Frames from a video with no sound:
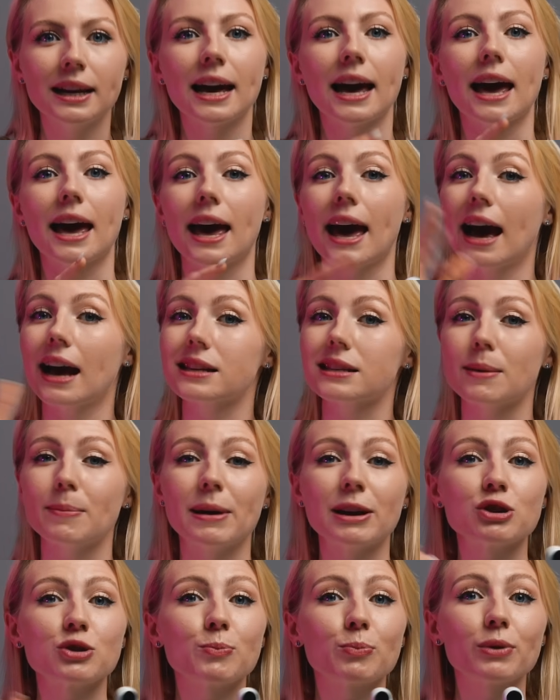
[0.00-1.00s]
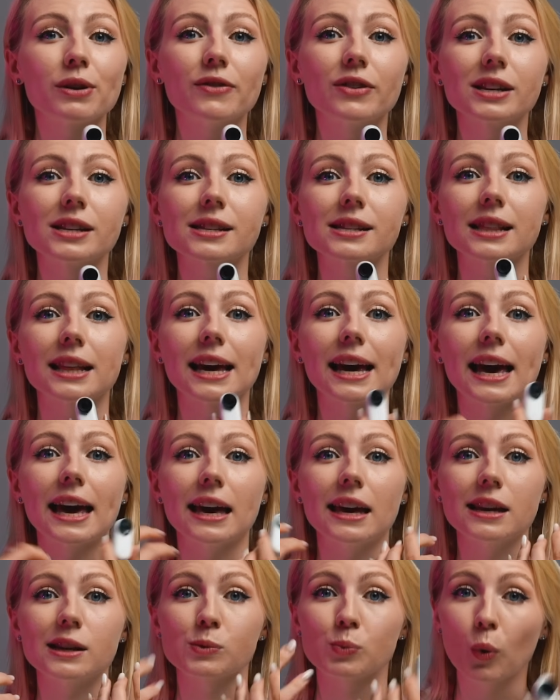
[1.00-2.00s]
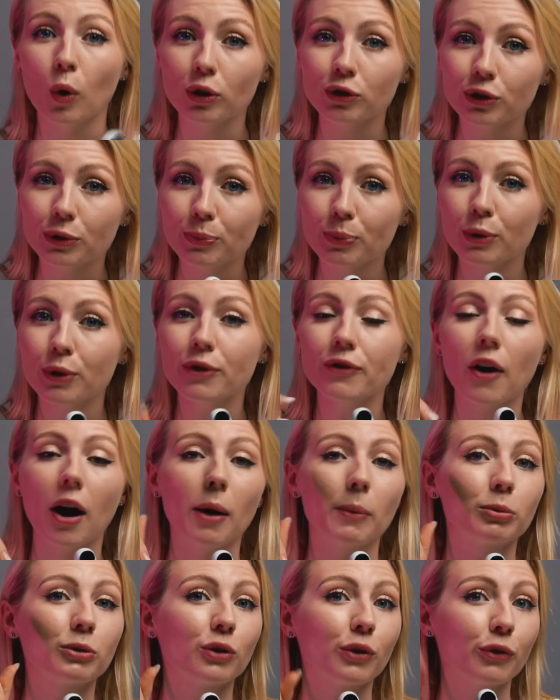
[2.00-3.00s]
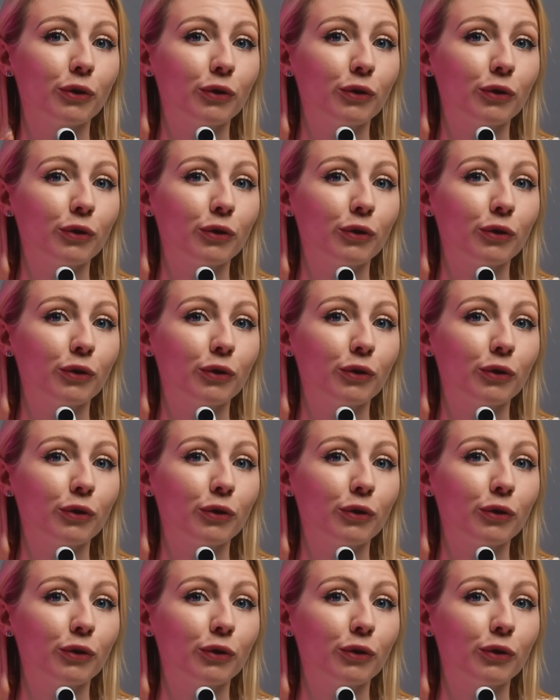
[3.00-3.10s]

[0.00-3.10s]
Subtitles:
As I mentioned previously, it is waterproof up to